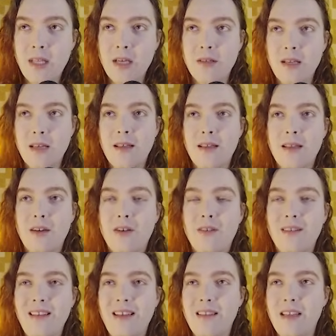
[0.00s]
There's nothing that
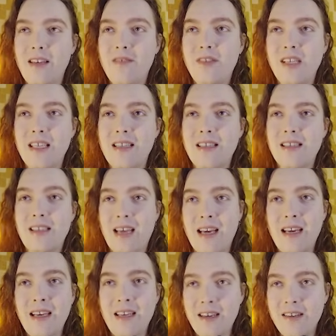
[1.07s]
currently lives
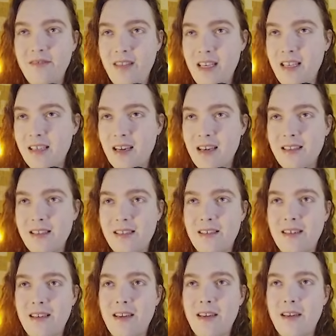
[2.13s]
inside of these huts.